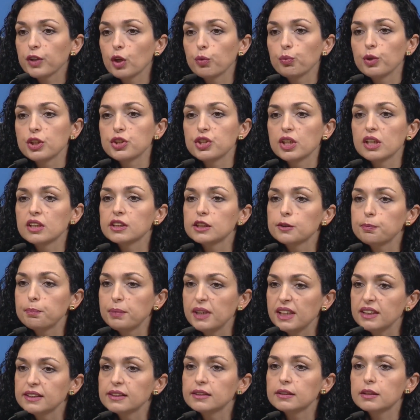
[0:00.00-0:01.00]
which is
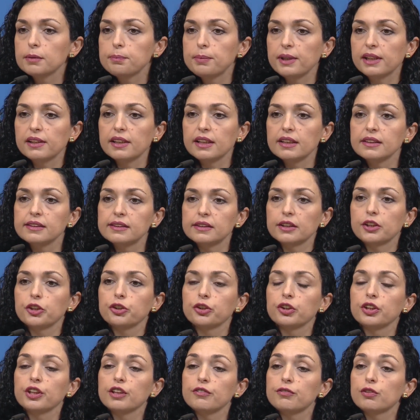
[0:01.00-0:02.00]
peace, stability, and
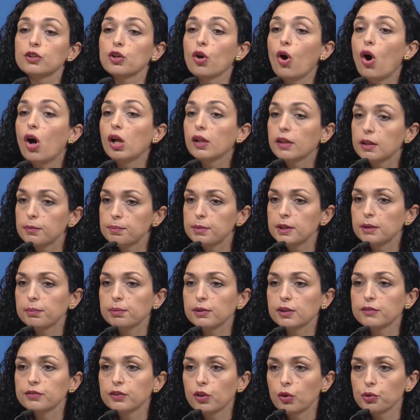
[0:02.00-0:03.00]
security for all the
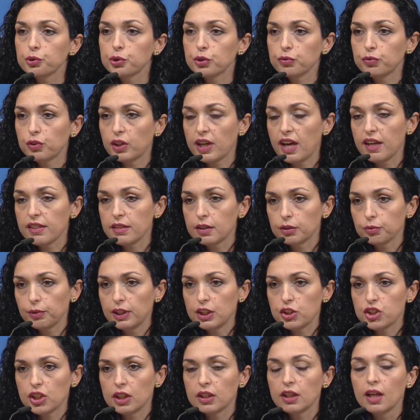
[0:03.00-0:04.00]
people of Kosovo and the
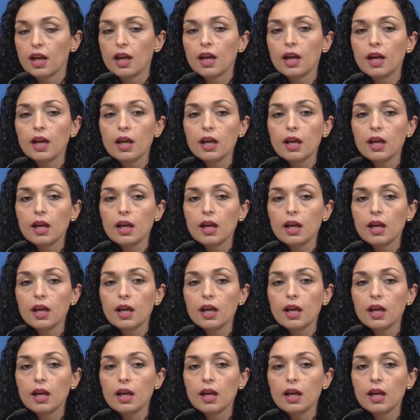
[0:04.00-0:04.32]
region.